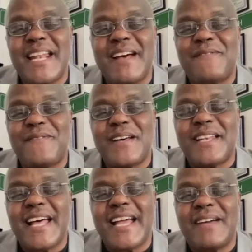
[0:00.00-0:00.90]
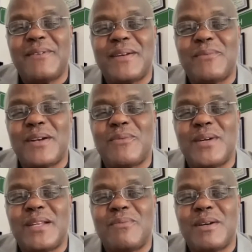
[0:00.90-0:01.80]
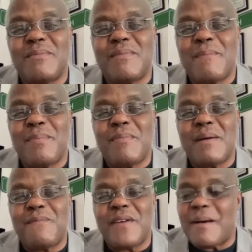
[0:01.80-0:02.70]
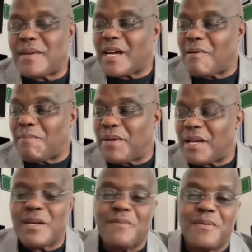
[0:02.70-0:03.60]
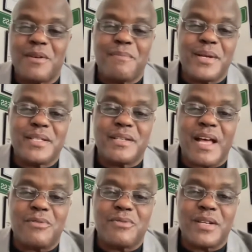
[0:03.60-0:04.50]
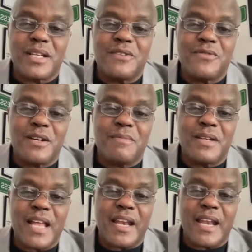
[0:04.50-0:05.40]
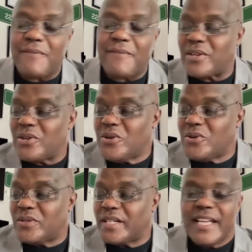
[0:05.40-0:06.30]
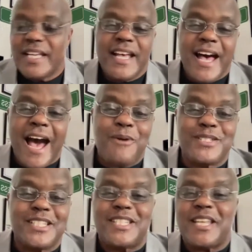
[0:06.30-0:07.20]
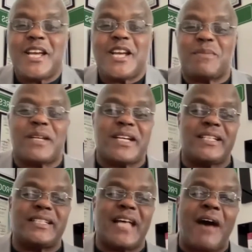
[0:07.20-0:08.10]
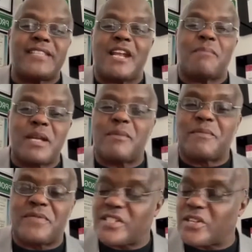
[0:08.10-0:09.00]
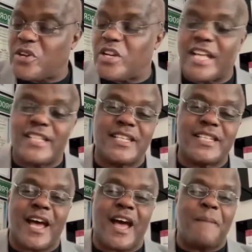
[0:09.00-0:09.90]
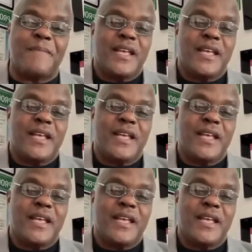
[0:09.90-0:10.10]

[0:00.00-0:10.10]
I felt like when my family come and picked me up from the prison I was released from that afternoon, I was in tears because I was at a minimum for security at this time.